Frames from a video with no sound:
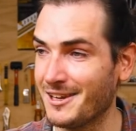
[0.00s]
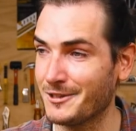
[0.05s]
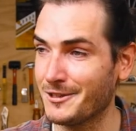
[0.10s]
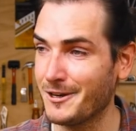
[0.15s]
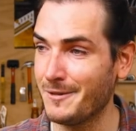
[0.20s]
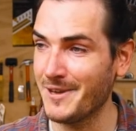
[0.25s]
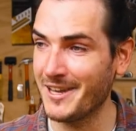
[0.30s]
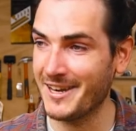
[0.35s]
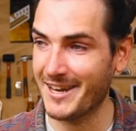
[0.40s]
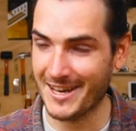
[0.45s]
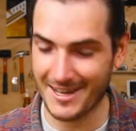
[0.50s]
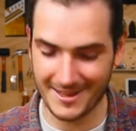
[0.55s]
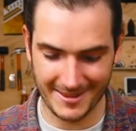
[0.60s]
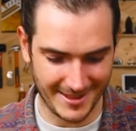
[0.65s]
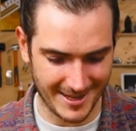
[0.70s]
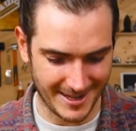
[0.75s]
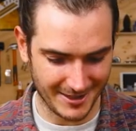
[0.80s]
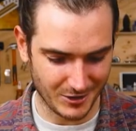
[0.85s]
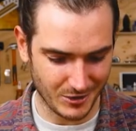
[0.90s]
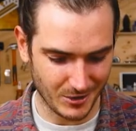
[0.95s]
I'll comment out
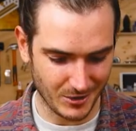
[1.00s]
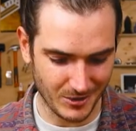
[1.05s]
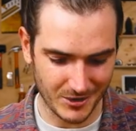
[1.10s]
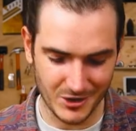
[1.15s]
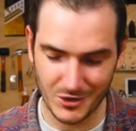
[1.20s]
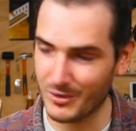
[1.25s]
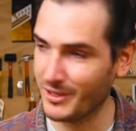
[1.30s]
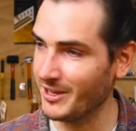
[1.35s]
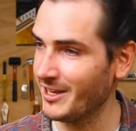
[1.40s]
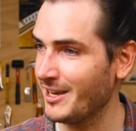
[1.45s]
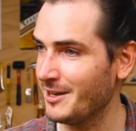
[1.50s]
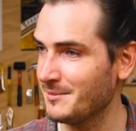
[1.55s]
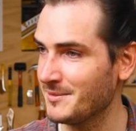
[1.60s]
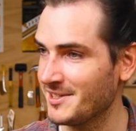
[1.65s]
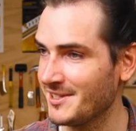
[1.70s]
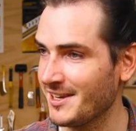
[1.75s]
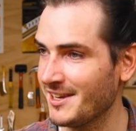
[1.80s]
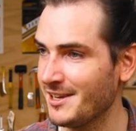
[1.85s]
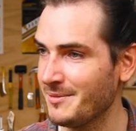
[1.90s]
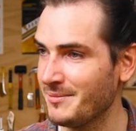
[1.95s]
that call to alarm
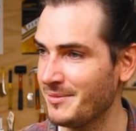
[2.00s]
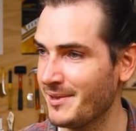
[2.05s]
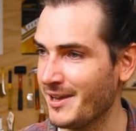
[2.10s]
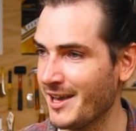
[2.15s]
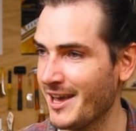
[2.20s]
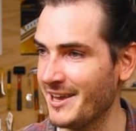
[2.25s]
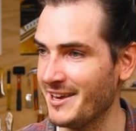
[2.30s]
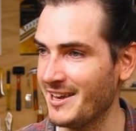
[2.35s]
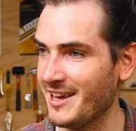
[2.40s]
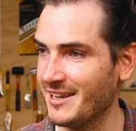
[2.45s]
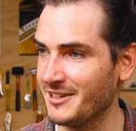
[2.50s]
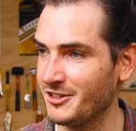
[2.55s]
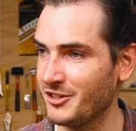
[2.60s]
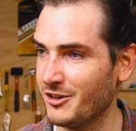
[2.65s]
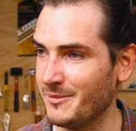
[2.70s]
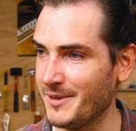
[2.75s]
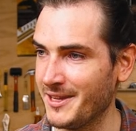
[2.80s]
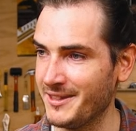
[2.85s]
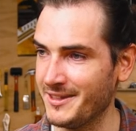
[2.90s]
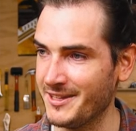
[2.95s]
setup and
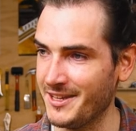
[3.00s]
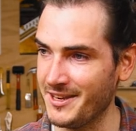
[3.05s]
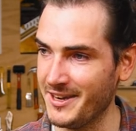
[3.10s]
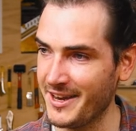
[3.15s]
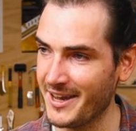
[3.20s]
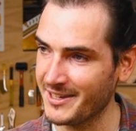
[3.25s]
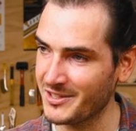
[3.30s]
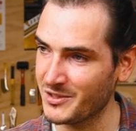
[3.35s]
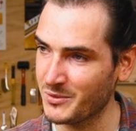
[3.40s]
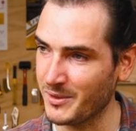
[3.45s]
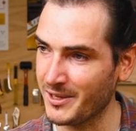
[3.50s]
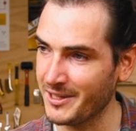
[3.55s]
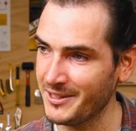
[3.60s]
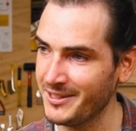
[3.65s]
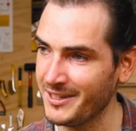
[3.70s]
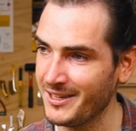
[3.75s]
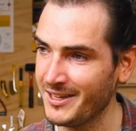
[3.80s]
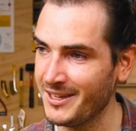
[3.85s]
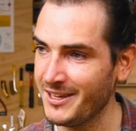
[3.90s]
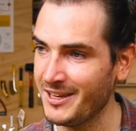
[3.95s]
uncomment the next
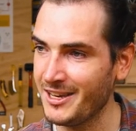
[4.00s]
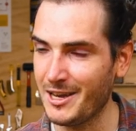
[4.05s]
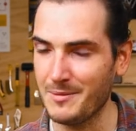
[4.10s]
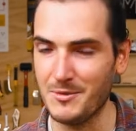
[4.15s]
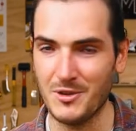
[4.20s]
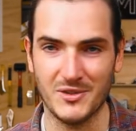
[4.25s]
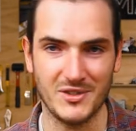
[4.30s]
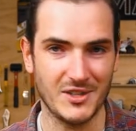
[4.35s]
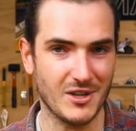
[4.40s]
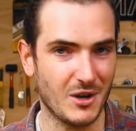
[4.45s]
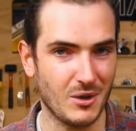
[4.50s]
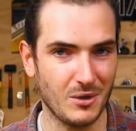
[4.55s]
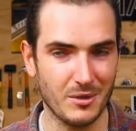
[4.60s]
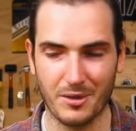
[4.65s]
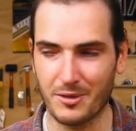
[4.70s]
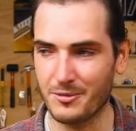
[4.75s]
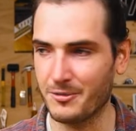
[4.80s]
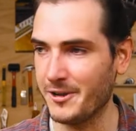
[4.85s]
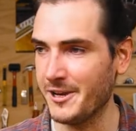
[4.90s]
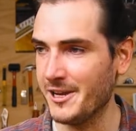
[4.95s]
one. I'm using
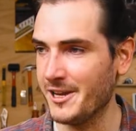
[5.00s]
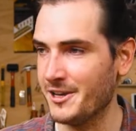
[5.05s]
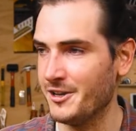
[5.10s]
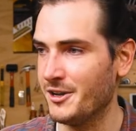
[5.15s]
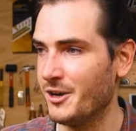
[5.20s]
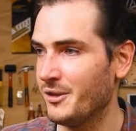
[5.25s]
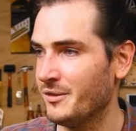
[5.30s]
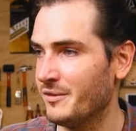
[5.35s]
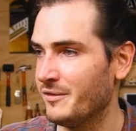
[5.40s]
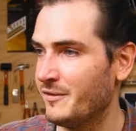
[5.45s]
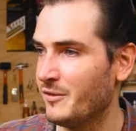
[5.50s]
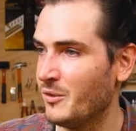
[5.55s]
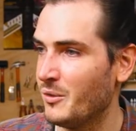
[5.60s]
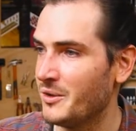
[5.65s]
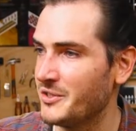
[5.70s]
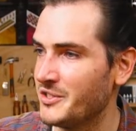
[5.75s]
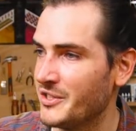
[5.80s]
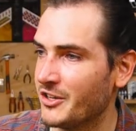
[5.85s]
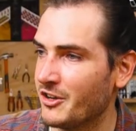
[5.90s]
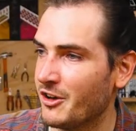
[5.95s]
Alt-3 and
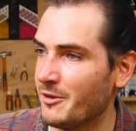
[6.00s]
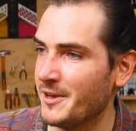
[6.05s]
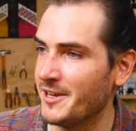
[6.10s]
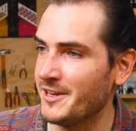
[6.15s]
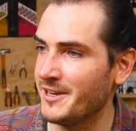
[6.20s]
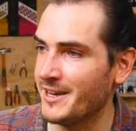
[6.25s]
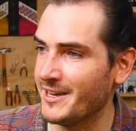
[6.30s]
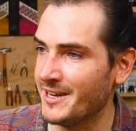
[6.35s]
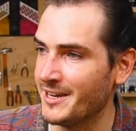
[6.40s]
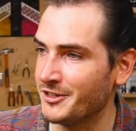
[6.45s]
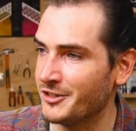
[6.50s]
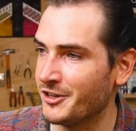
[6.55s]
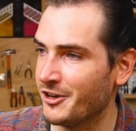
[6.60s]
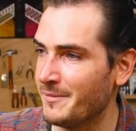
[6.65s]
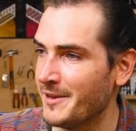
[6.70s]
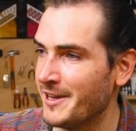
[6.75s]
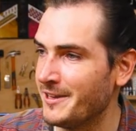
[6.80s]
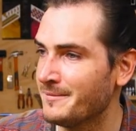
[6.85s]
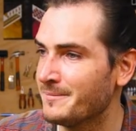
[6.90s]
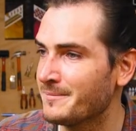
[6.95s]
Alt-4 to comment and
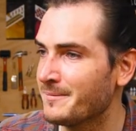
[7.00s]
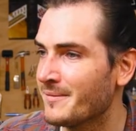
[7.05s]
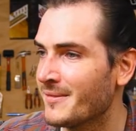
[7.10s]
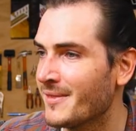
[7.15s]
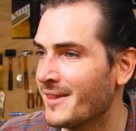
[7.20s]
uncomment.